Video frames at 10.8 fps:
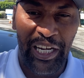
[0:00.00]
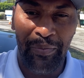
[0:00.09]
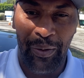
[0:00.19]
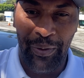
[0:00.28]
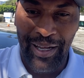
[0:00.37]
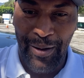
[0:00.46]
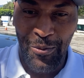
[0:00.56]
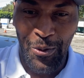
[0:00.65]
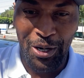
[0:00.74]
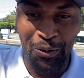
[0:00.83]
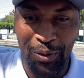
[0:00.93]
me when I'm
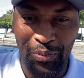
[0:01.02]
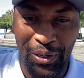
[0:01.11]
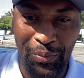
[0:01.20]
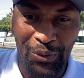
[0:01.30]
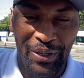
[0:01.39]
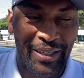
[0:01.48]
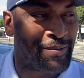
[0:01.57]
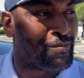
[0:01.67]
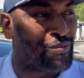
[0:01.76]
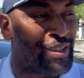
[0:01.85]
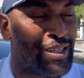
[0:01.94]
working with people and
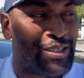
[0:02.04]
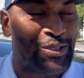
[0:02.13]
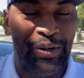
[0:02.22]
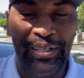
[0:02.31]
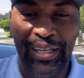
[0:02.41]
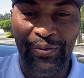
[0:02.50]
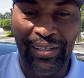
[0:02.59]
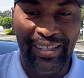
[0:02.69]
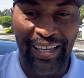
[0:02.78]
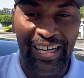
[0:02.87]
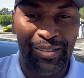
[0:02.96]
doing different
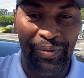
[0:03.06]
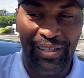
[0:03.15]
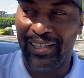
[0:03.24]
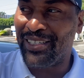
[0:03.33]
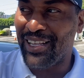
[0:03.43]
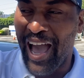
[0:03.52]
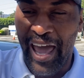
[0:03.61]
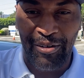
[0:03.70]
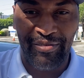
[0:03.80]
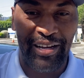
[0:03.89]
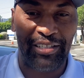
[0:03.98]
things, because I
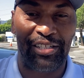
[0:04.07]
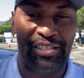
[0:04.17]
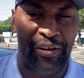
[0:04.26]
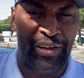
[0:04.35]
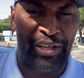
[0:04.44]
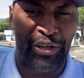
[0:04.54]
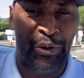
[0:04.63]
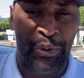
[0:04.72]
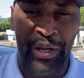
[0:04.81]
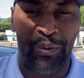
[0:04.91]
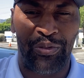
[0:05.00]
don't necessarily
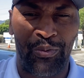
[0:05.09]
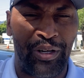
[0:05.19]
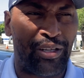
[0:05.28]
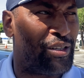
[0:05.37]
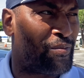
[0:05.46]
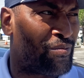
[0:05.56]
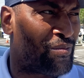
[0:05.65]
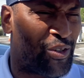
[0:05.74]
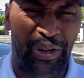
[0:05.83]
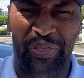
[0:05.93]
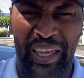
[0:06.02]
agree with what
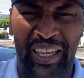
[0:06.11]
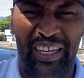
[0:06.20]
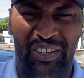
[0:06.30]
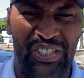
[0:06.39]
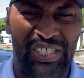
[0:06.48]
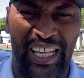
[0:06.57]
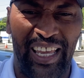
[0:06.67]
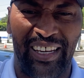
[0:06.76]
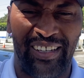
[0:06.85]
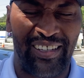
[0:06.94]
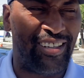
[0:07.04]
you're thinking or
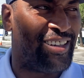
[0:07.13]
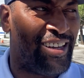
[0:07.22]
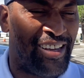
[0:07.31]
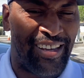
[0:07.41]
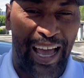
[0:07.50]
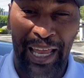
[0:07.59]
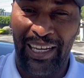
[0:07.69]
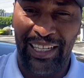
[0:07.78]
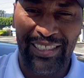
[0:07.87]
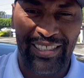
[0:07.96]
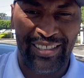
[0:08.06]
saying. I
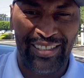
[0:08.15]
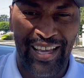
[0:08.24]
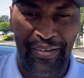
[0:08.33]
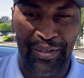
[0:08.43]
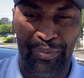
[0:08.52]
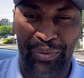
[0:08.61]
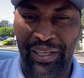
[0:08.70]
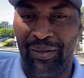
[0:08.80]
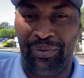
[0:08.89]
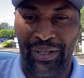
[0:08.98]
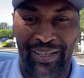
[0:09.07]
listen, I have an
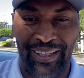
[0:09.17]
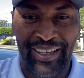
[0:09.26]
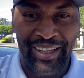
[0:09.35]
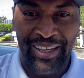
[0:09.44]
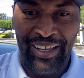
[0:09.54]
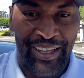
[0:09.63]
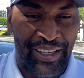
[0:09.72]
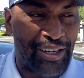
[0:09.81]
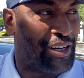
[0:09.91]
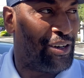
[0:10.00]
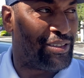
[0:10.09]
opinion, but,
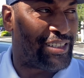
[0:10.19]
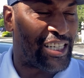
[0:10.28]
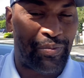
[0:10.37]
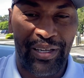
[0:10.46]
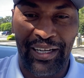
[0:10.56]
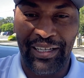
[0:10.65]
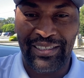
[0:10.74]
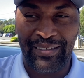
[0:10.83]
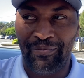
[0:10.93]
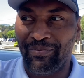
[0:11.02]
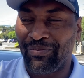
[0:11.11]
you know, just because,
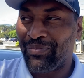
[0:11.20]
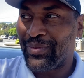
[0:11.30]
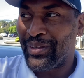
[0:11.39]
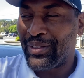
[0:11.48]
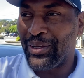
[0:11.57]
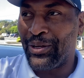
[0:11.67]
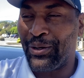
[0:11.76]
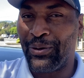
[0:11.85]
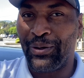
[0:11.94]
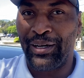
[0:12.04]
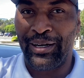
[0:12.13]
you know,